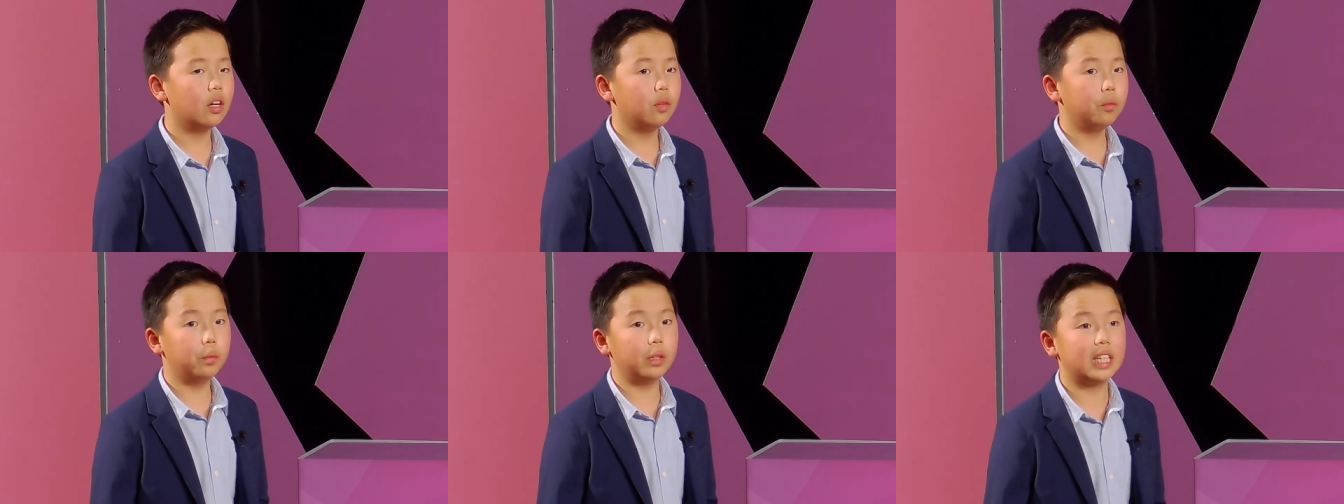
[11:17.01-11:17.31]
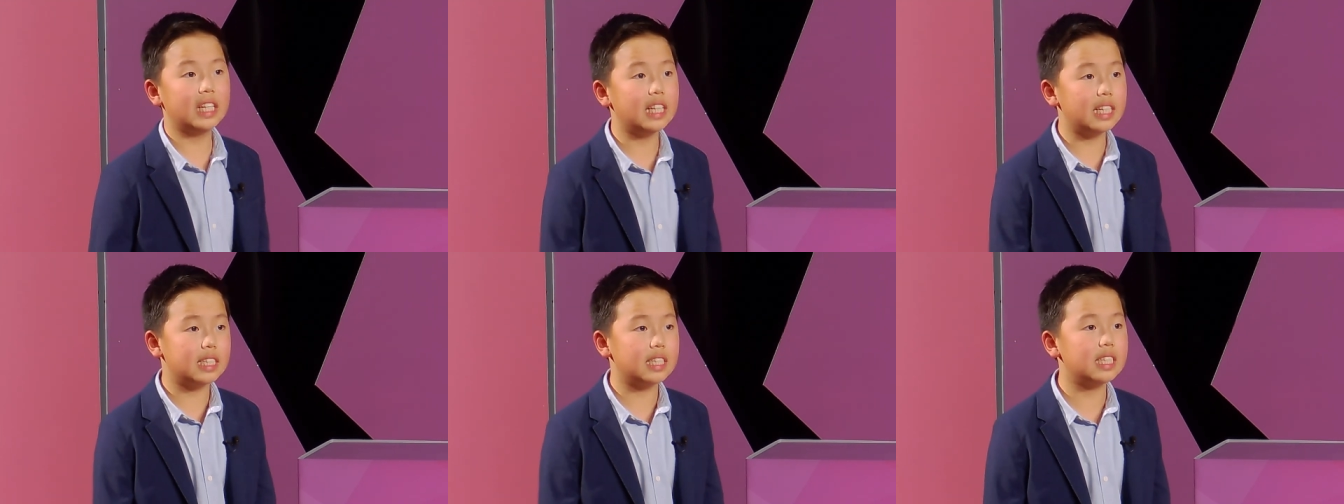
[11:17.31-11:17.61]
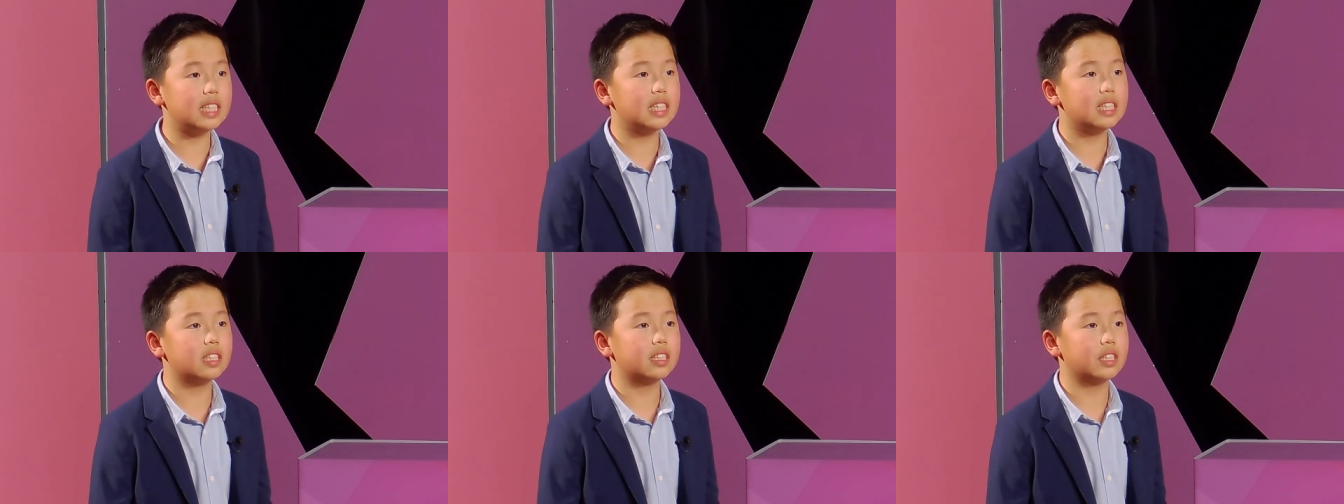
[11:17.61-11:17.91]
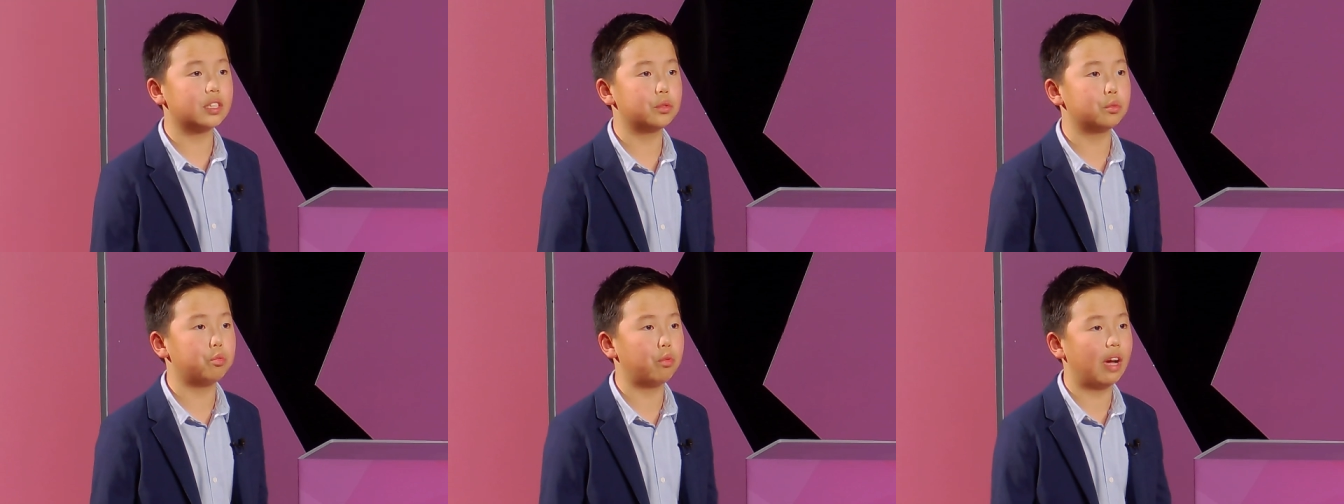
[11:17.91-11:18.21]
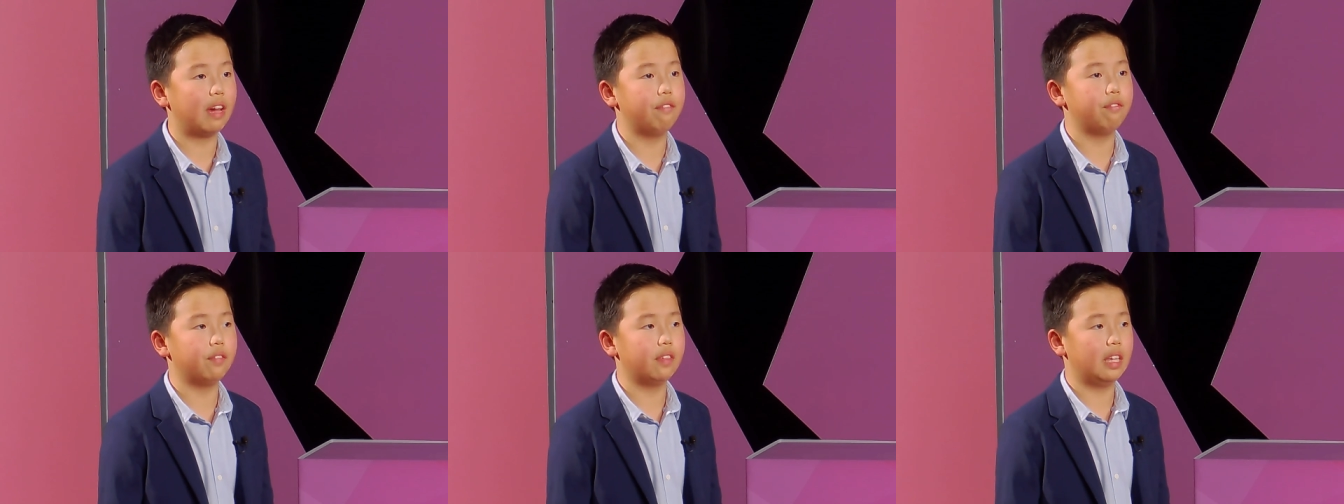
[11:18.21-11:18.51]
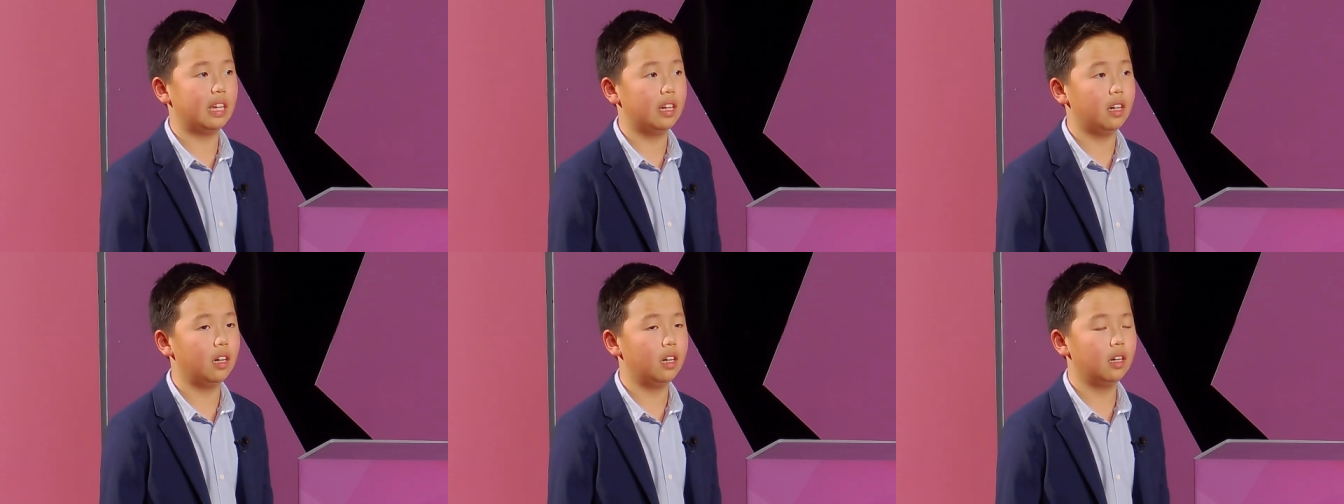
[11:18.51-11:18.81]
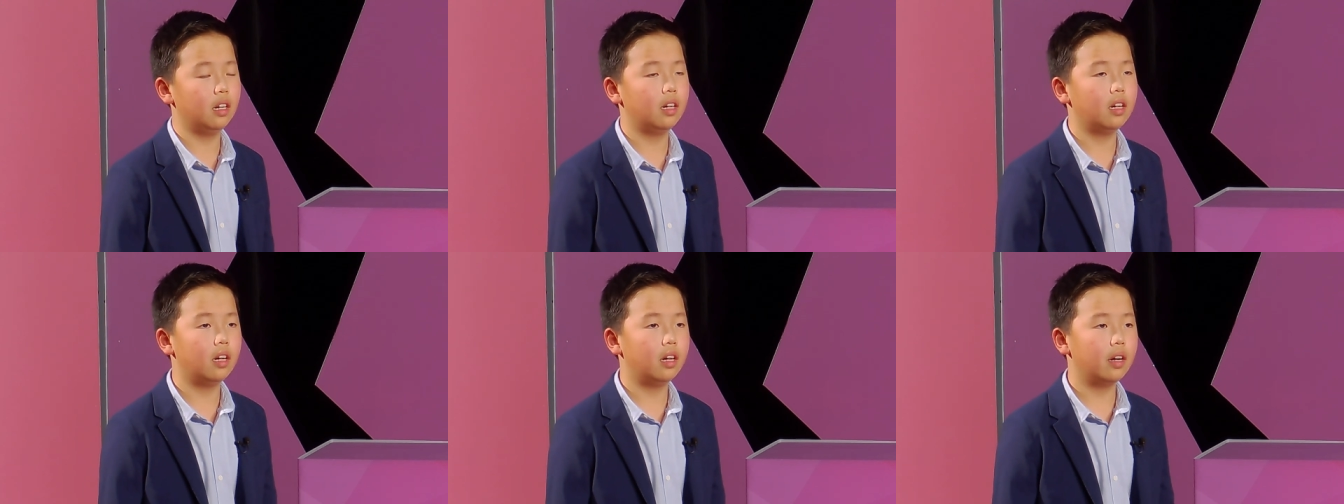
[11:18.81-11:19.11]
where he sees his wife there,
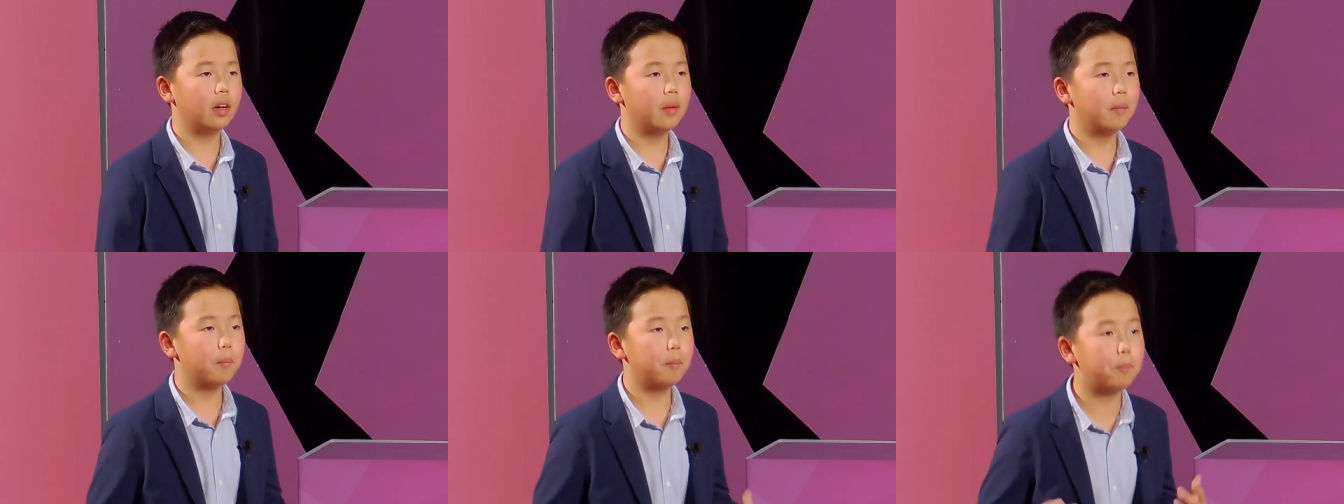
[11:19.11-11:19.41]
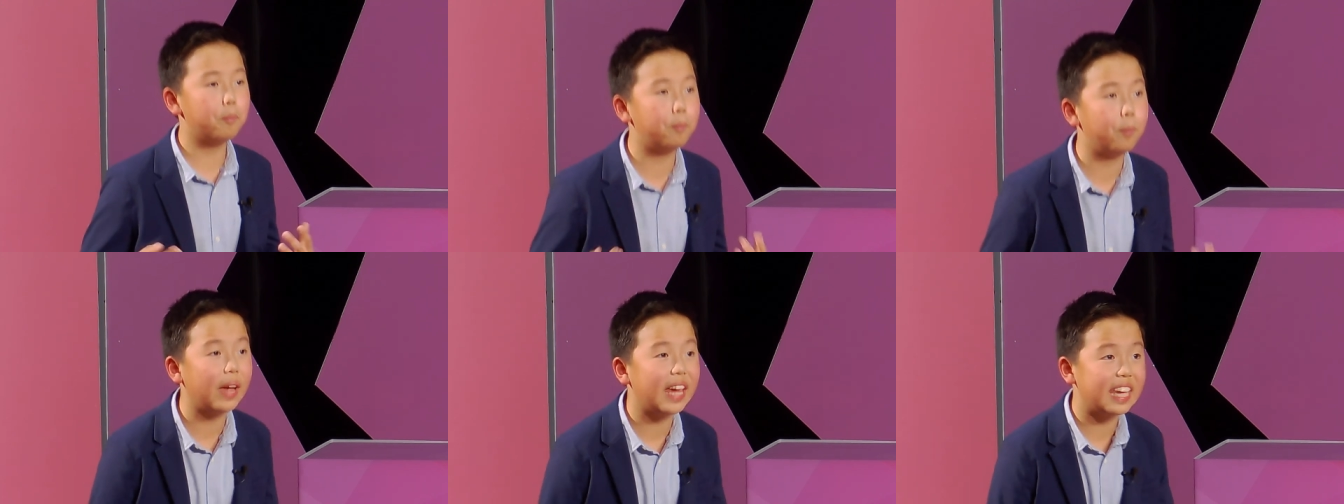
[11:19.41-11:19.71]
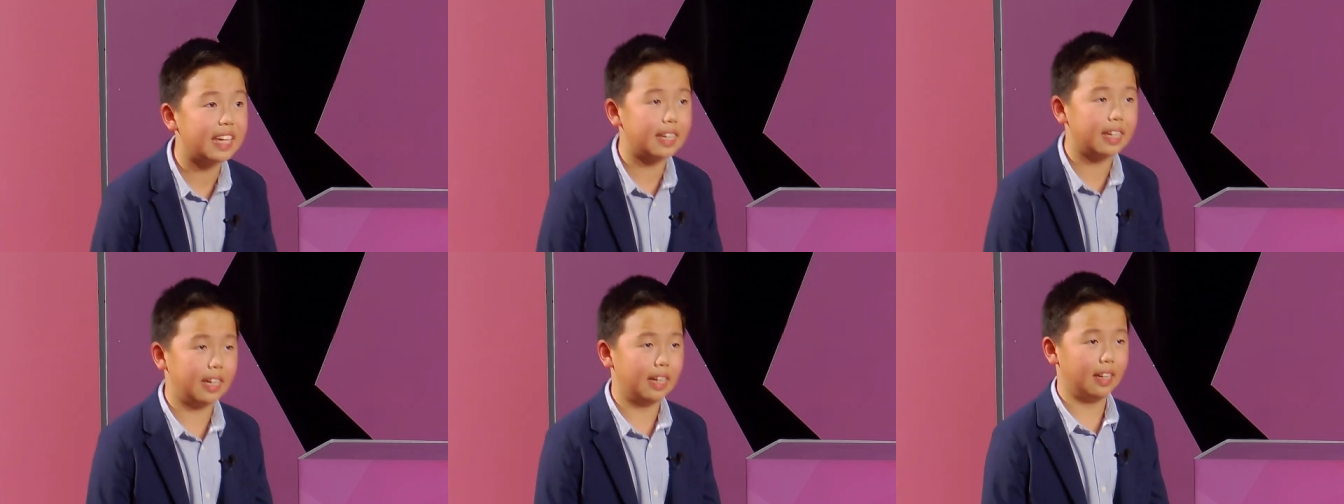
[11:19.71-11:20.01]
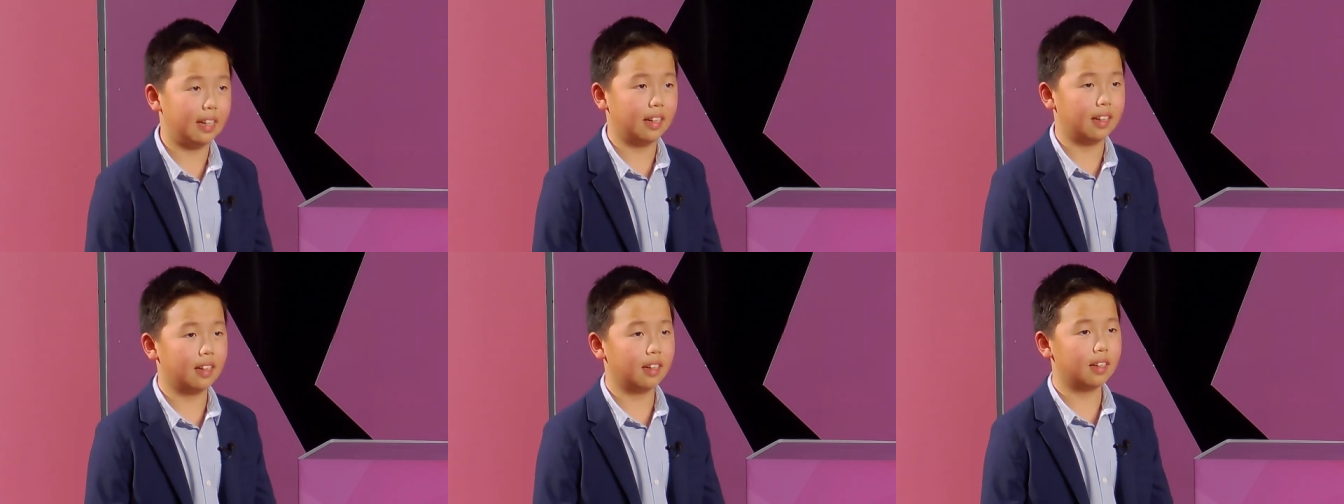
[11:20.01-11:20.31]
baking.